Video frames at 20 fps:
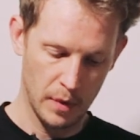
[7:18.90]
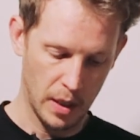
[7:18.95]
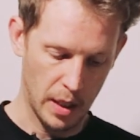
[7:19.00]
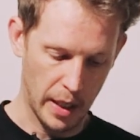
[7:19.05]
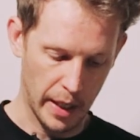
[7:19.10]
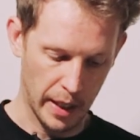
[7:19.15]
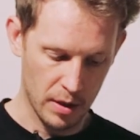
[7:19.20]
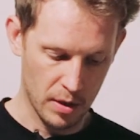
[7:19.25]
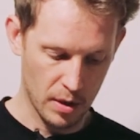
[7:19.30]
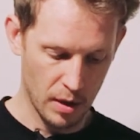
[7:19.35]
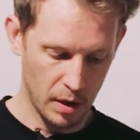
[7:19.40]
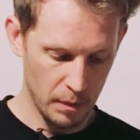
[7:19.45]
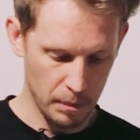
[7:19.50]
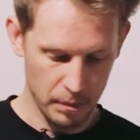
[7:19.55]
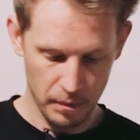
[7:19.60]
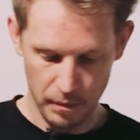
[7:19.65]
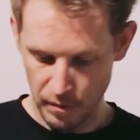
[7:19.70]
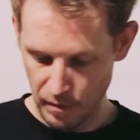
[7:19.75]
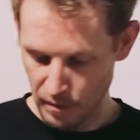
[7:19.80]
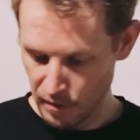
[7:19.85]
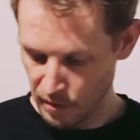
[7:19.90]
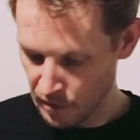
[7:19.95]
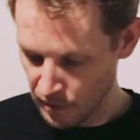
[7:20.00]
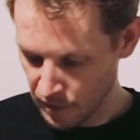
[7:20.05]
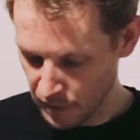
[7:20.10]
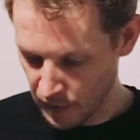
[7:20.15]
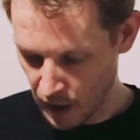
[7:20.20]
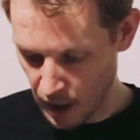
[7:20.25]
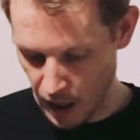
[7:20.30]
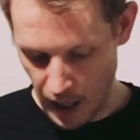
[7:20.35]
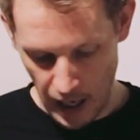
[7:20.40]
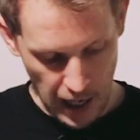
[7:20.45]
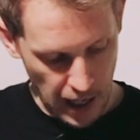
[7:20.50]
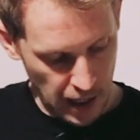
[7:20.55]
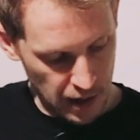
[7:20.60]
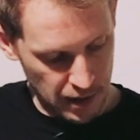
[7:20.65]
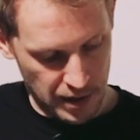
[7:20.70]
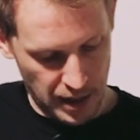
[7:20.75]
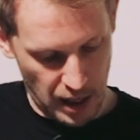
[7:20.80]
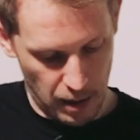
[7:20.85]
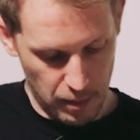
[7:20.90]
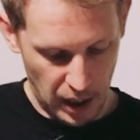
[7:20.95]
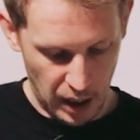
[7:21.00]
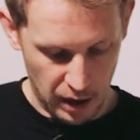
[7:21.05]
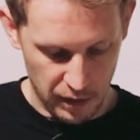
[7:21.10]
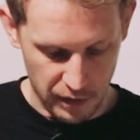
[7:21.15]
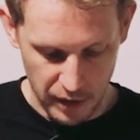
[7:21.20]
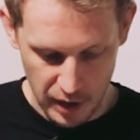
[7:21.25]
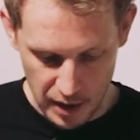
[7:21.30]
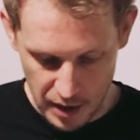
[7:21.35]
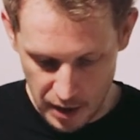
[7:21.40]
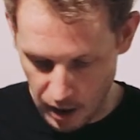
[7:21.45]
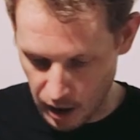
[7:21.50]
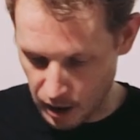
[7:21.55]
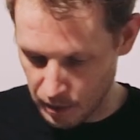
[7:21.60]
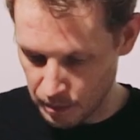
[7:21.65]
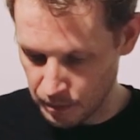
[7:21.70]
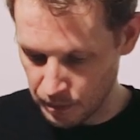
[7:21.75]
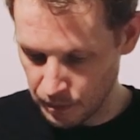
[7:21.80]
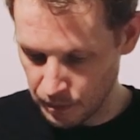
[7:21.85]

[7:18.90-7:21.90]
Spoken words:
like so, and same again for this side.